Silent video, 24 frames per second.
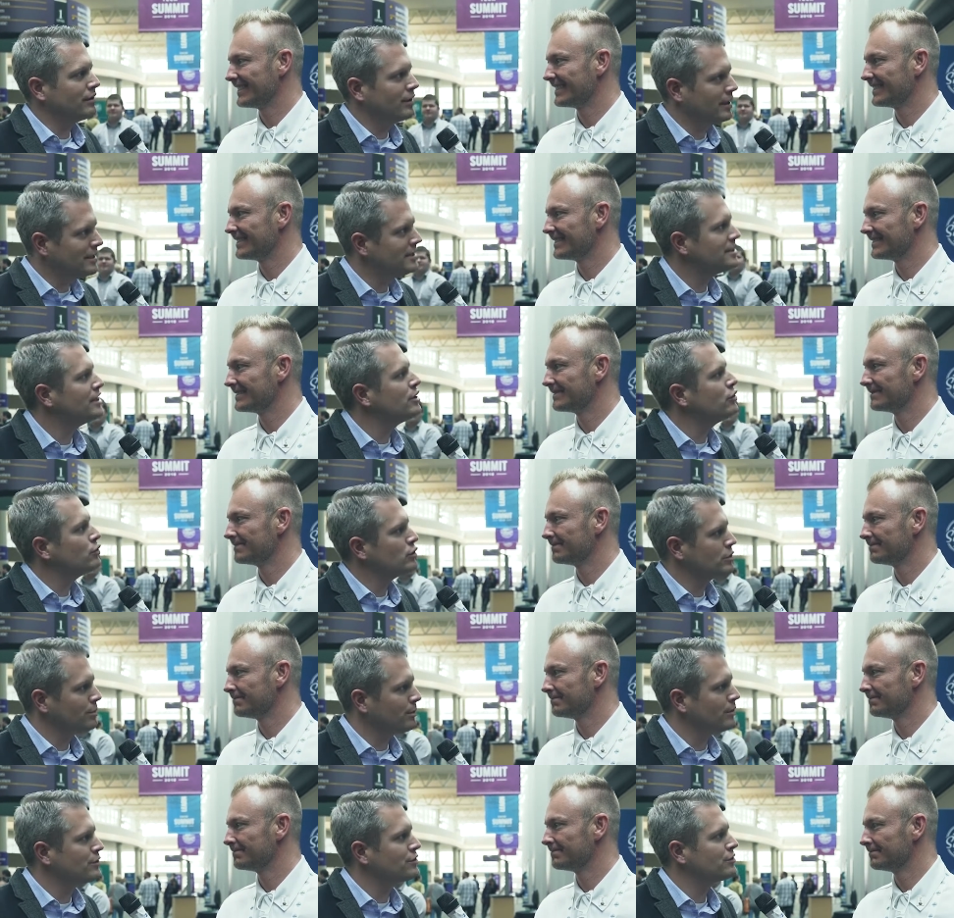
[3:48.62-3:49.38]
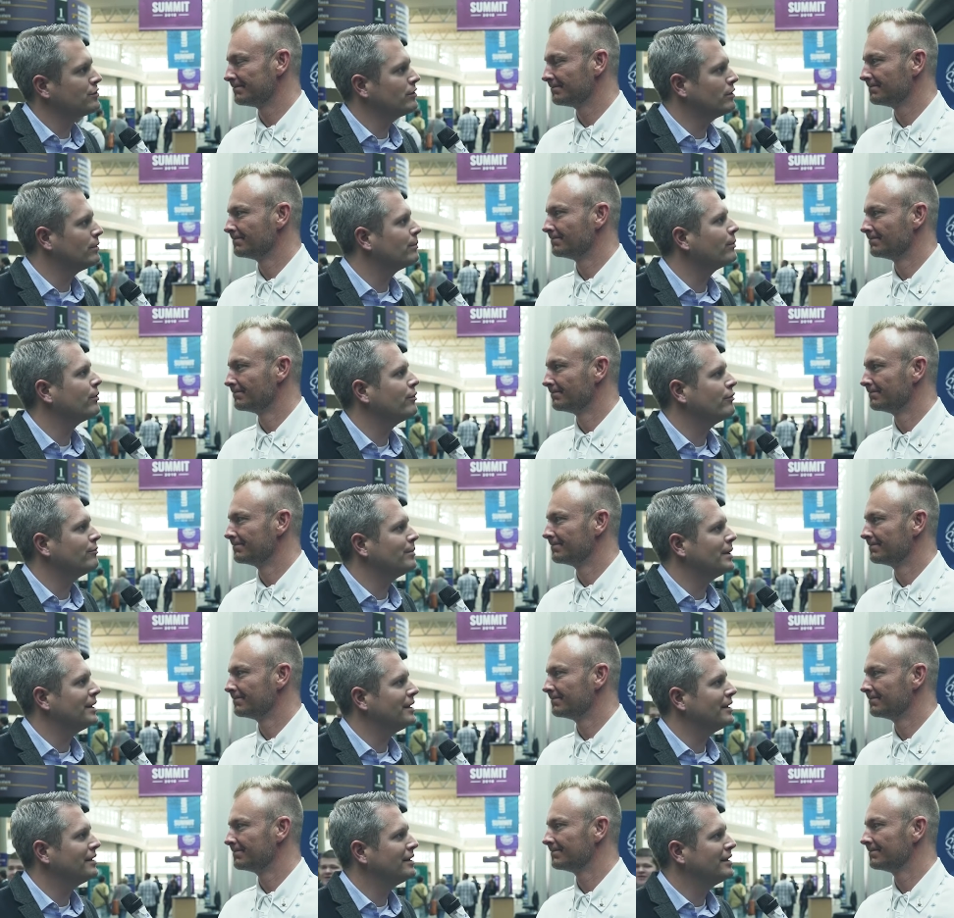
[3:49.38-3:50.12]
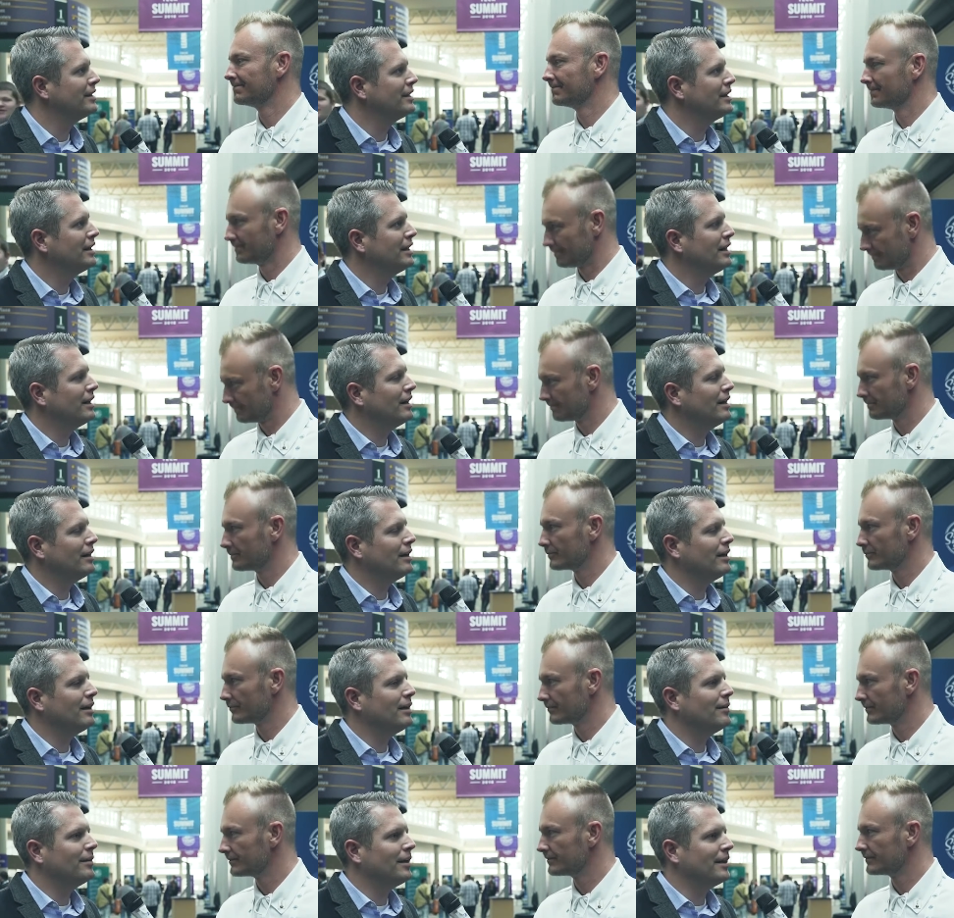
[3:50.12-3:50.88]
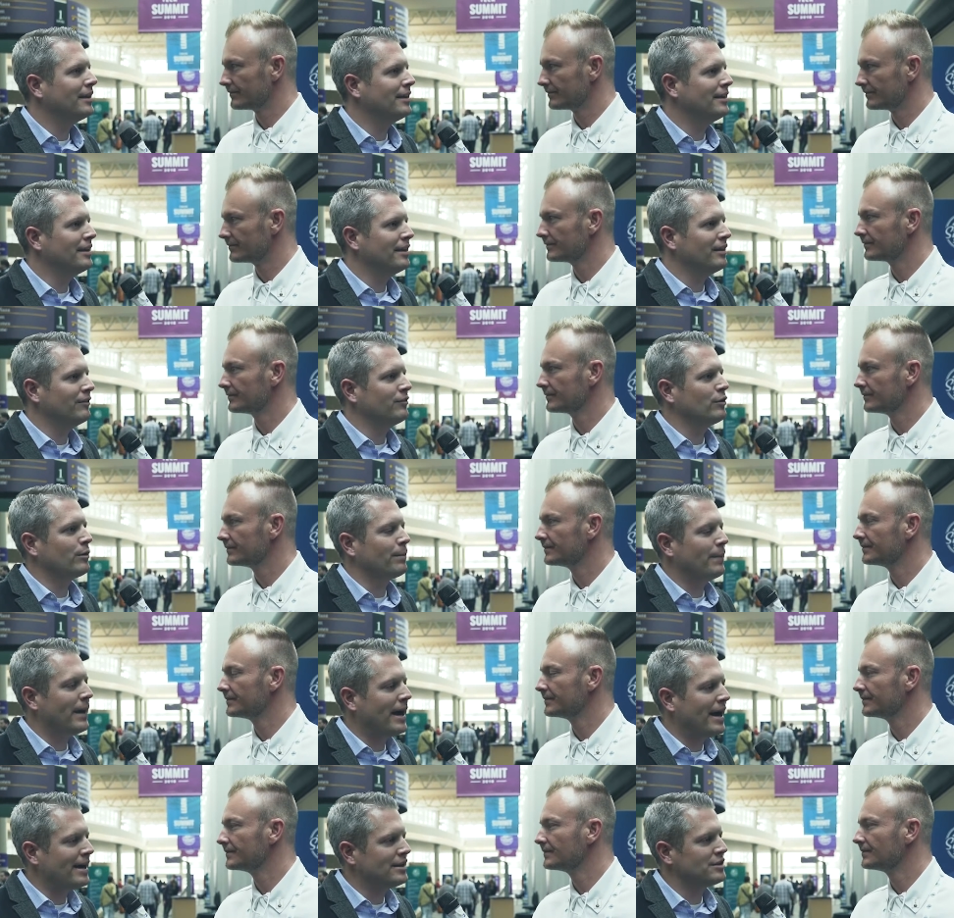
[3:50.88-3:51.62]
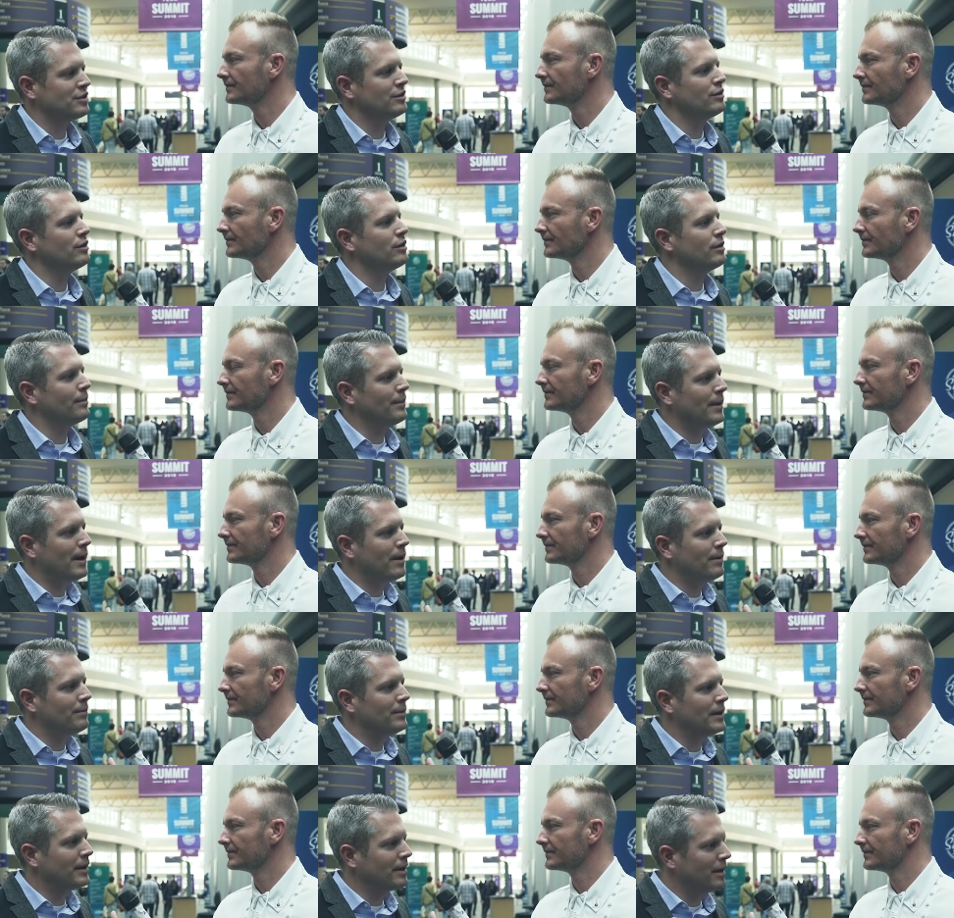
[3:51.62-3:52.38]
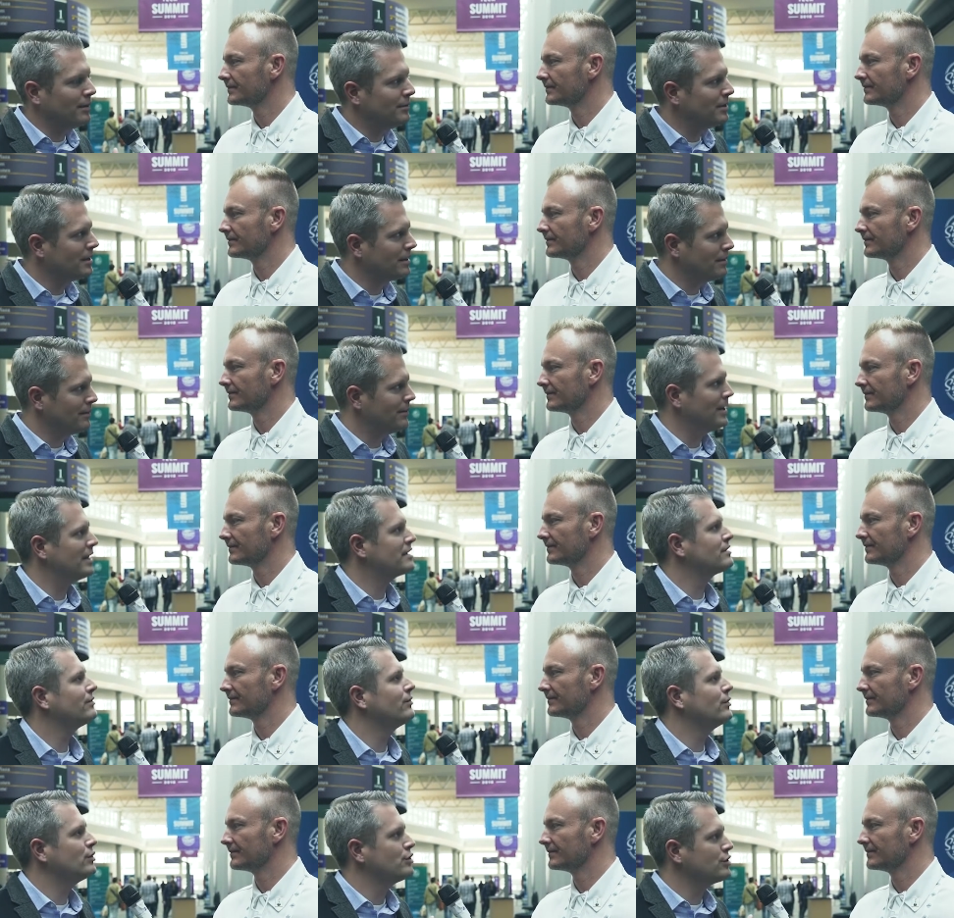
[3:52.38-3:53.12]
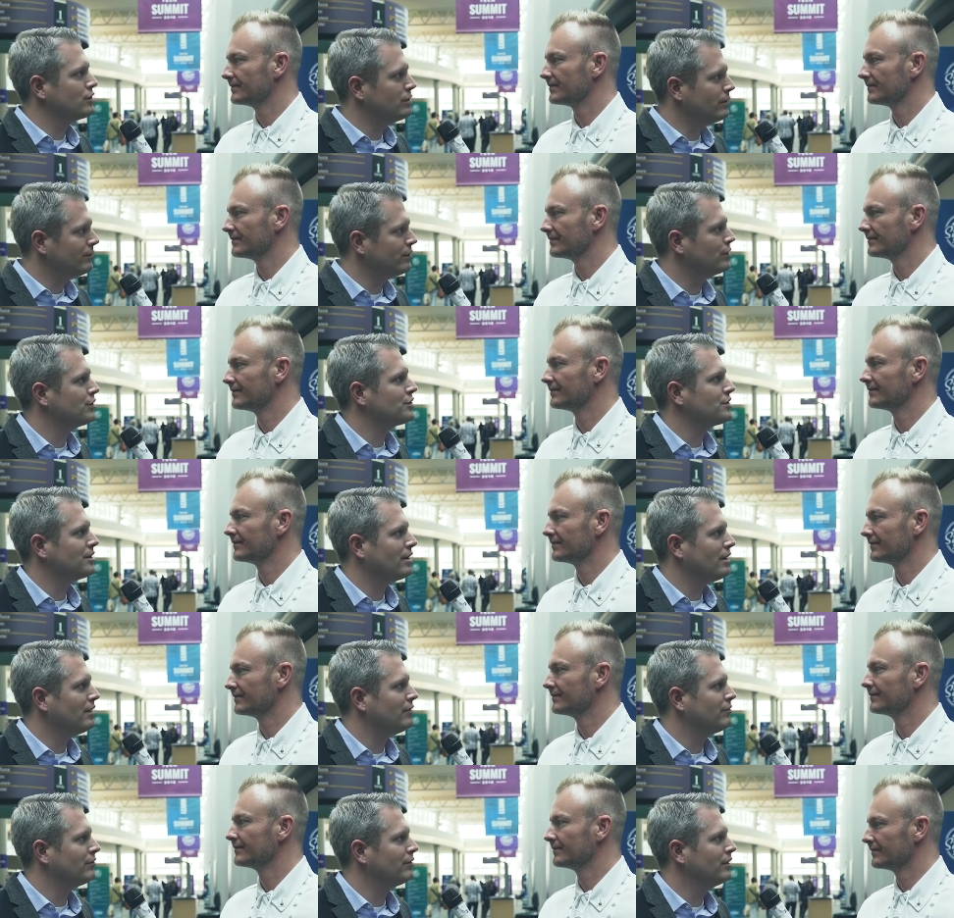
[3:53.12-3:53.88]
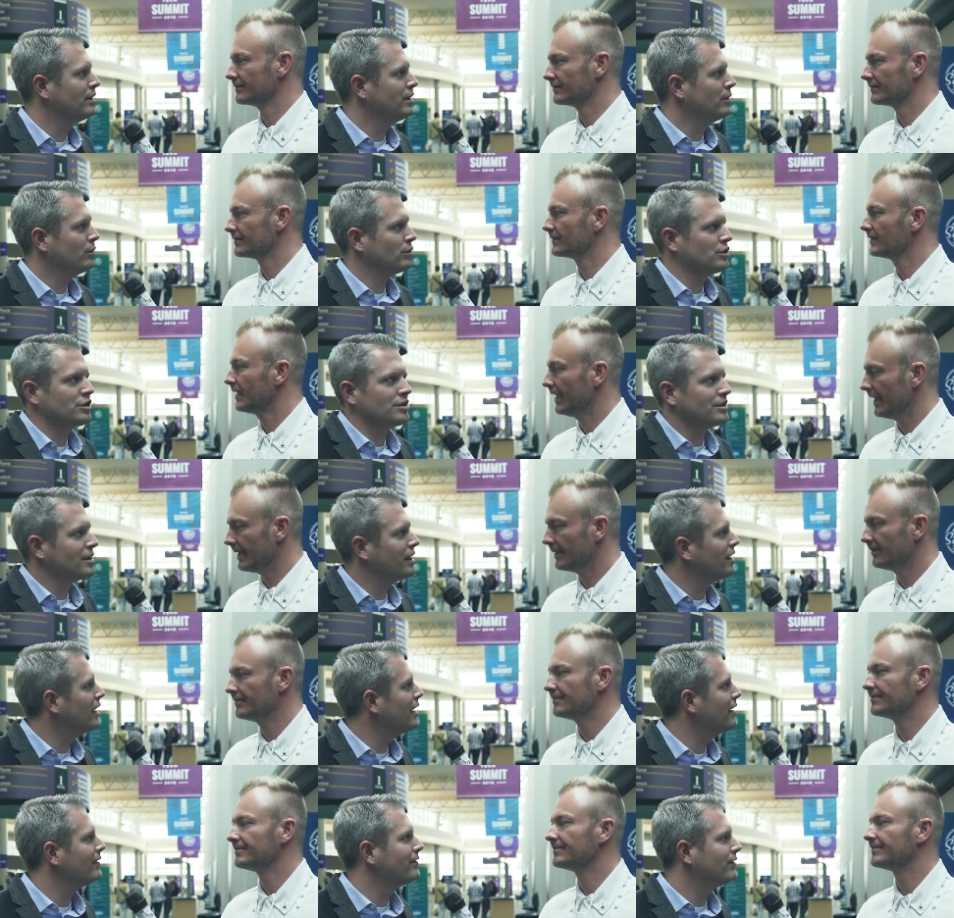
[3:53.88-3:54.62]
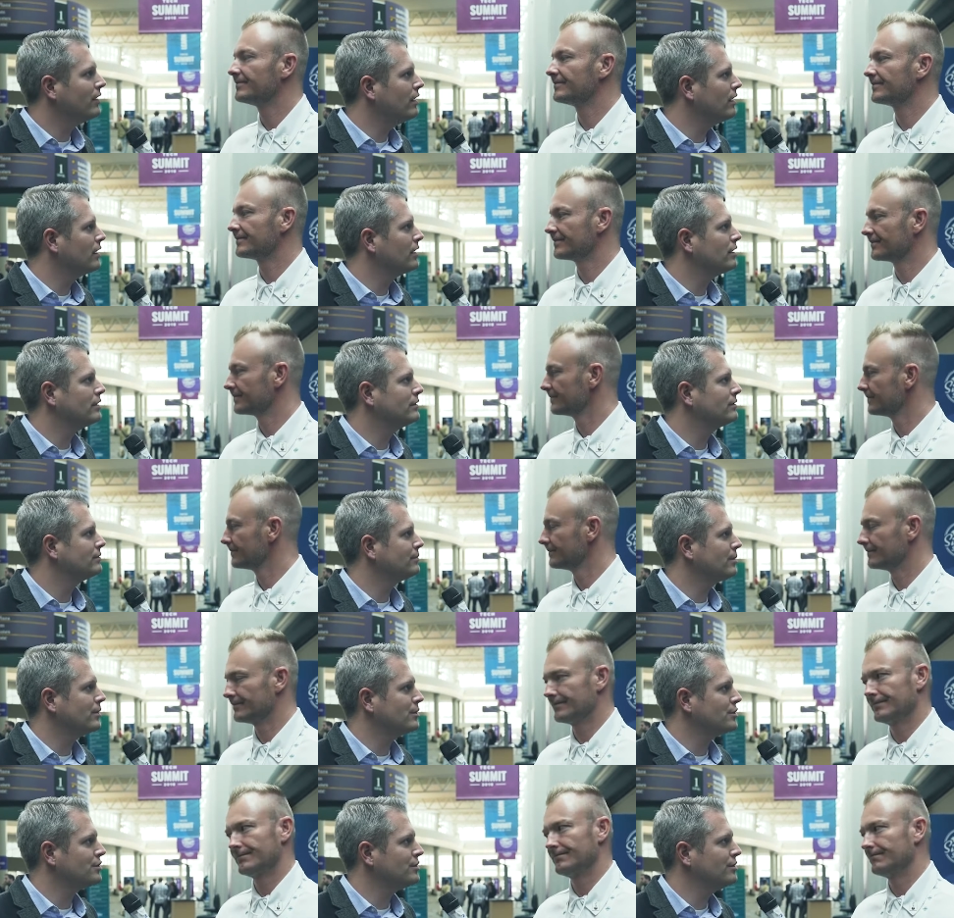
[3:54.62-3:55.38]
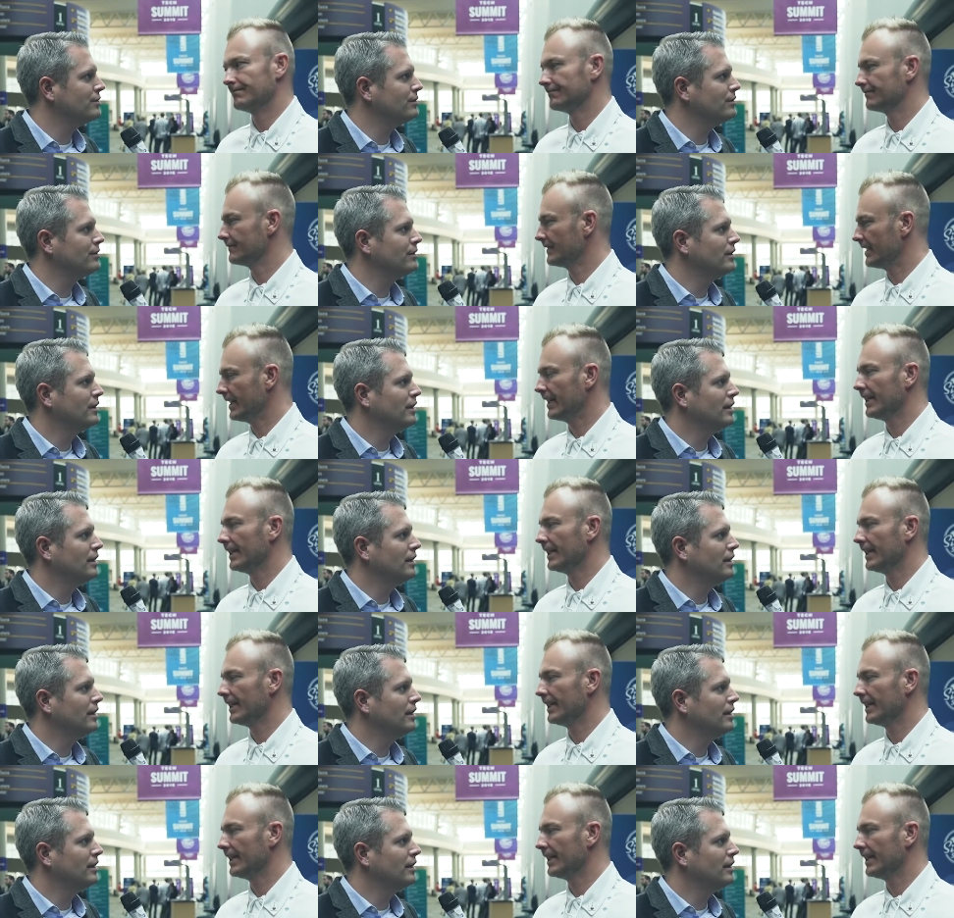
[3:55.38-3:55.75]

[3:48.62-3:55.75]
Speaker 1: continuous personal improvement. Uh, I think if you're passionate about becoming the best version of yourself, which is a lifelong pursuit,